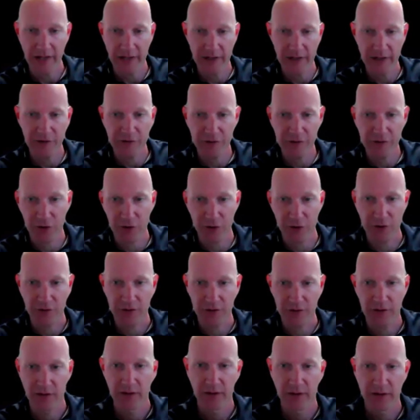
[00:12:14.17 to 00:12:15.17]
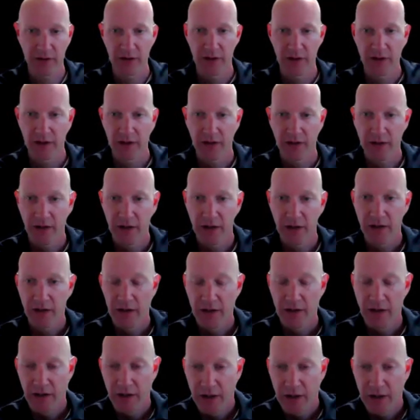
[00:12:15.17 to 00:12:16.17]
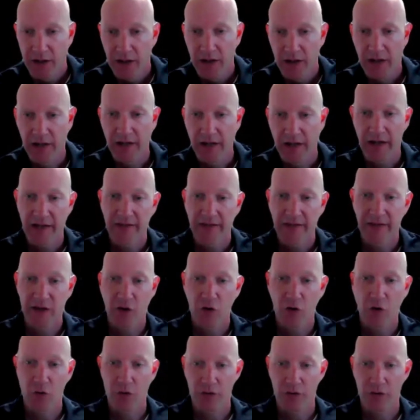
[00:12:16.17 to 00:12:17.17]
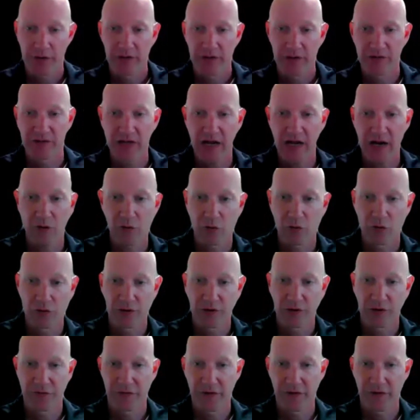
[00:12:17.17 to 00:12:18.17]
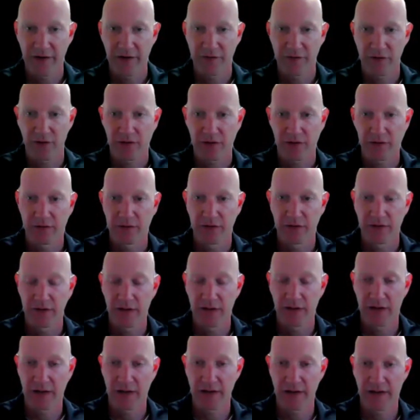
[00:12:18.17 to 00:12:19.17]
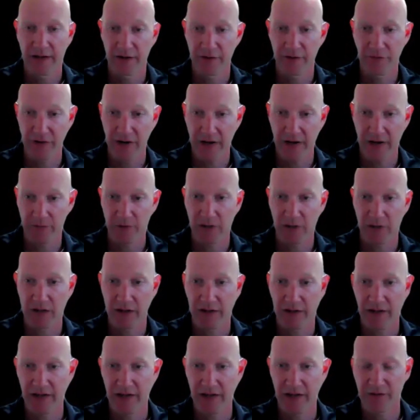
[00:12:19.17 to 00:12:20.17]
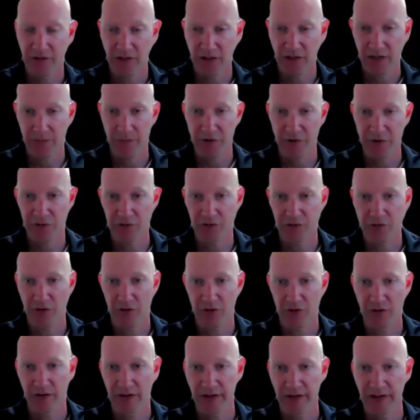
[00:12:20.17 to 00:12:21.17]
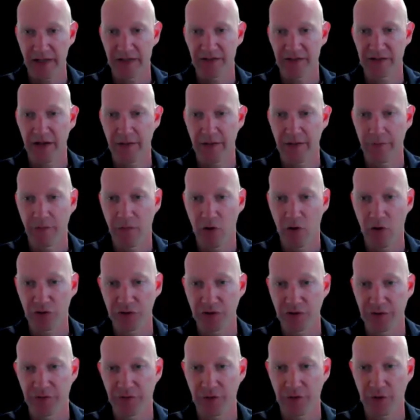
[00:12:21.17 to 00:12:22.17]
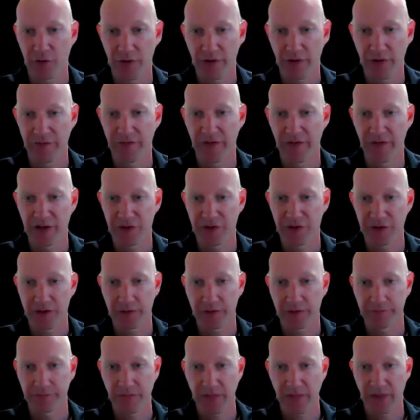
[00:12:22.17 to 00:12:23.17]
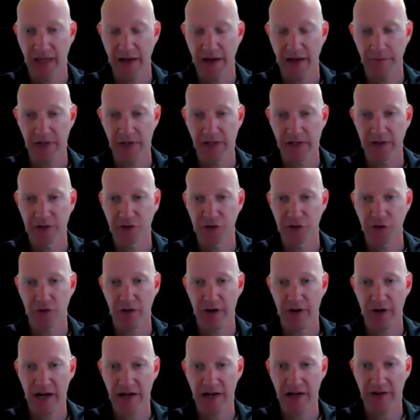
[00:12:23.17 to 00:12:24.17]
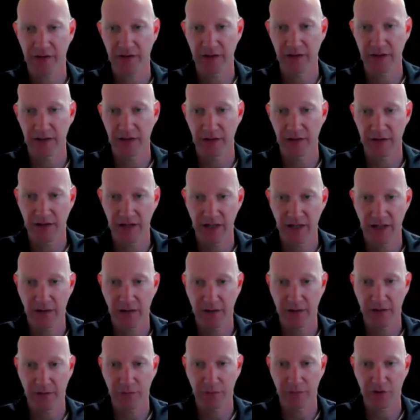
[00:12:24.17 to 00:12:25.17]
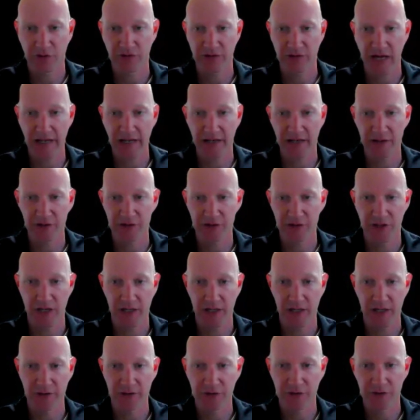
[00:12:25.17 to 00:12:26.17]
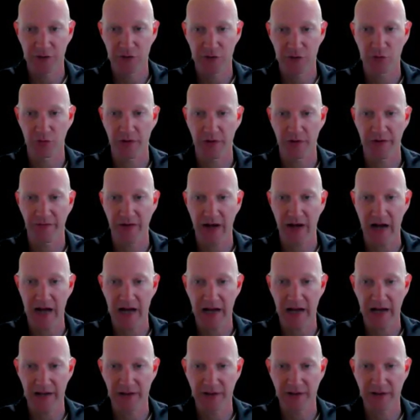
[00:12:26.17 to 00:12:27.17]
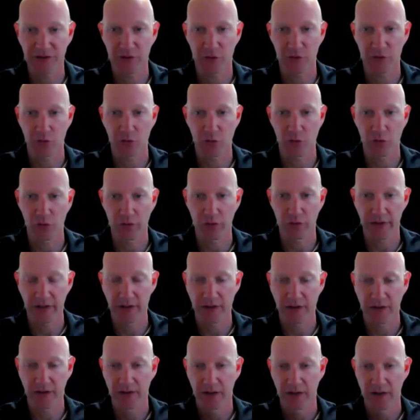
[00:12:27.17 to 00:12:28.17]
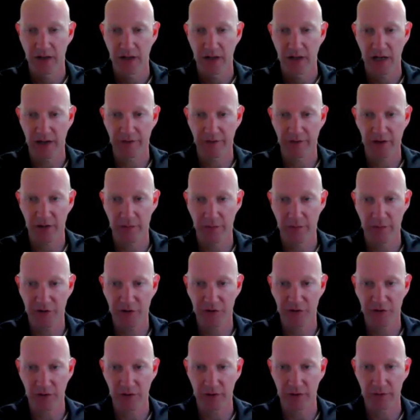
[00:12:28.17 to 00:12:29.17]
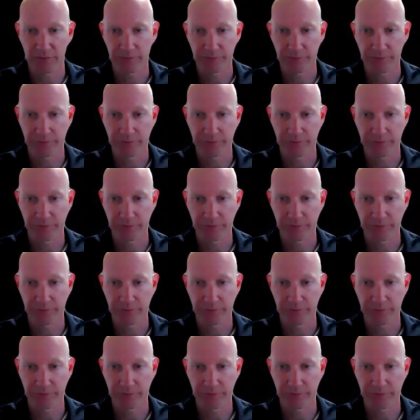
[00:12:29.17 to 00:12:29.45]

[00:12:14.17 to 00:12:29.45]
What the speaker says: is heard and the court does not rule in your favor in a family law case and a commissioner's heard it, it's a motion for revision. That means you're asking the presiding judge to revise the ruling of a commissioner.